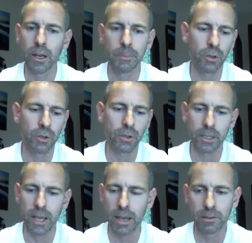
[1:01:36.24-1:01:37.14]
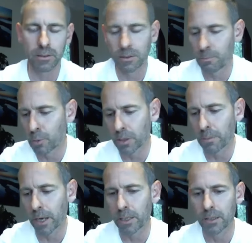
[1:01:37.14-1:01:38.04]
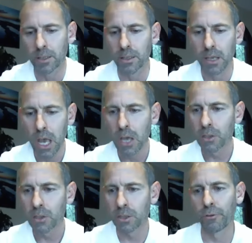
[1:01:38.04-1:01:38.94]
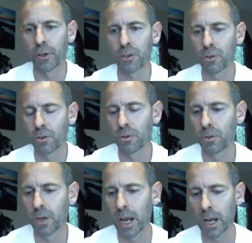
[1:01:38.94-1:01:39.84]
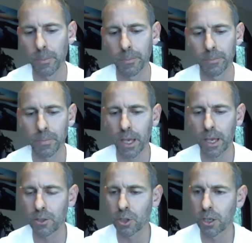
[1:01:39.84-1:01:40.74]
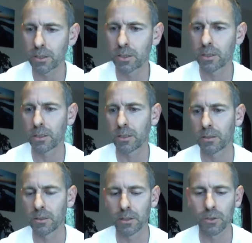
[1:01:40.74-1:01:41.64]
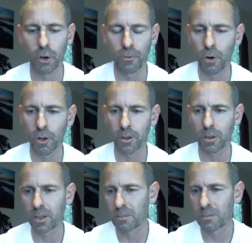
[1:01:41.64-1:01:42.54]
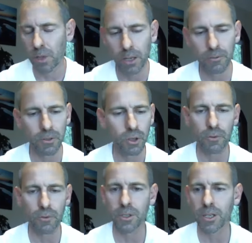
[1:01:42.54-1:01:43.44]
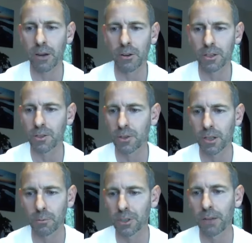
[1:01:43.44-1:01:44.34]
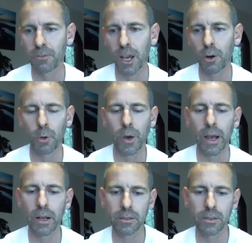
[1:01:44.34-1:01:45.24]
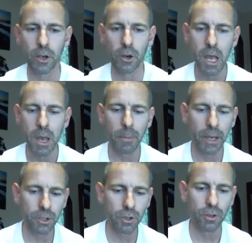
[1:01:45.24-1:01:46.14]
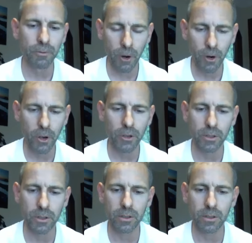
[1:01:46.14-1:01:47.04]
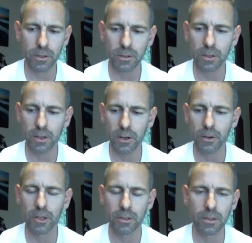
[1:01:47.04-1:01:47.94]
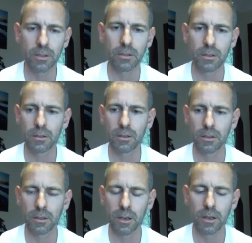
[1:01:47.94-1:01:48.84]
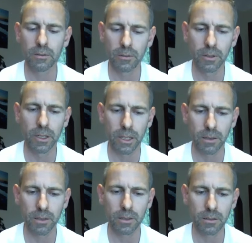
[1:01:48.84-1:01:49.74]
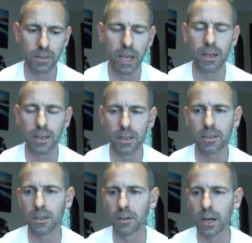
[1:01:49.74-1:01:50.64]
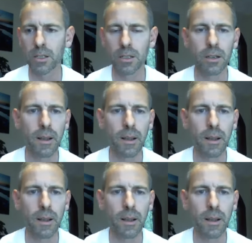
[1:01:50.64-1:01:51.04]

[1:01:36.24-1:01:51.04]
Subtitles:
So yeah, put some money into some professional headshots and so forth. There's plenty of photographers in our industry that would love to help you out. So make sure photos, are just, really taken into consideration.